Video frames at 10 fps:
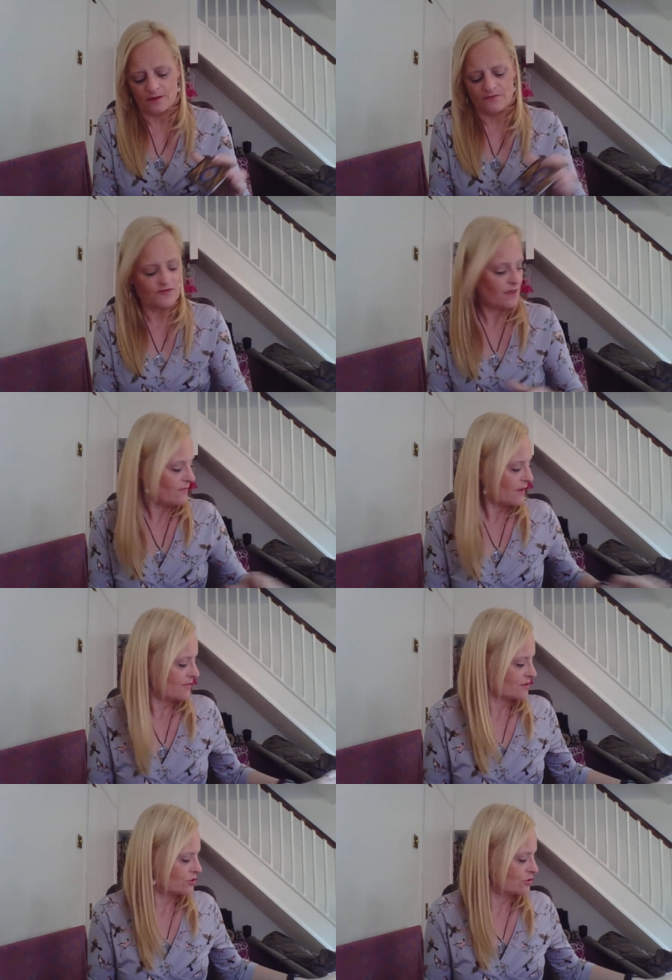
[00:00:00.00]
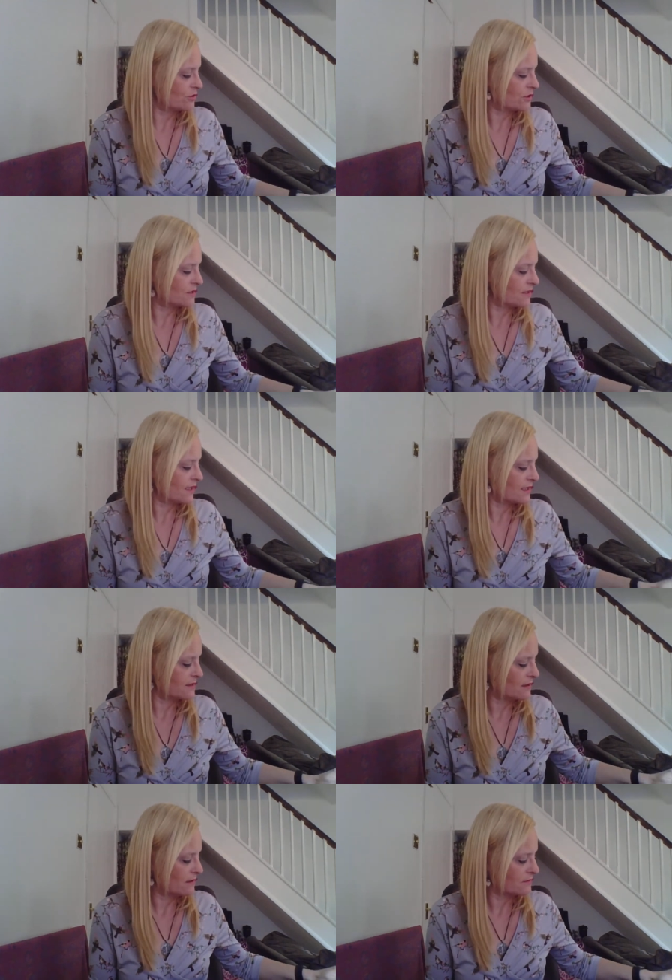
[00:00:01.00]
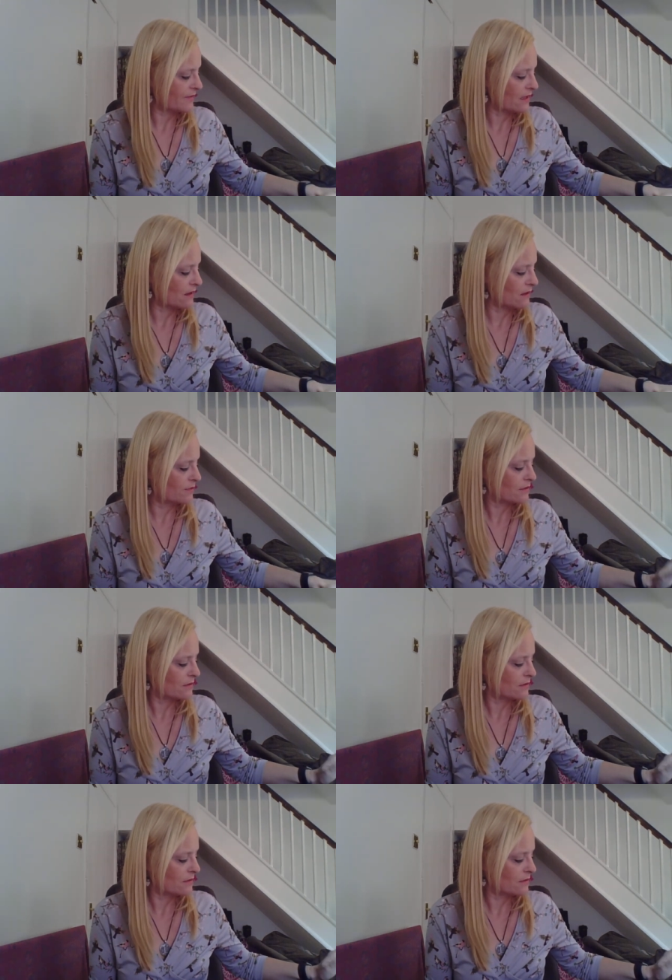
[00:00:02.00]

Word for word: I'm thinking maybe I should, just in case it comes back up.